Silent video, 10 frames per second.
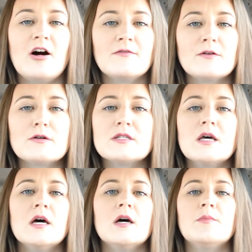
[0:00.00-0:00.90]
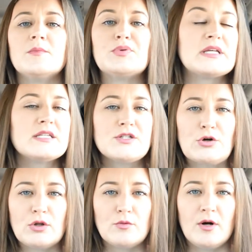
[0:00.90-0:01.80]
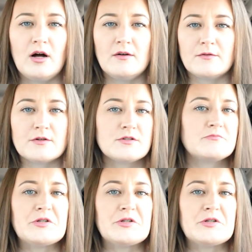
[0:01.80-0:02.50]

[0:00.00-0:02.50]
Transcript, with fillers: offers, but please no lowball offers.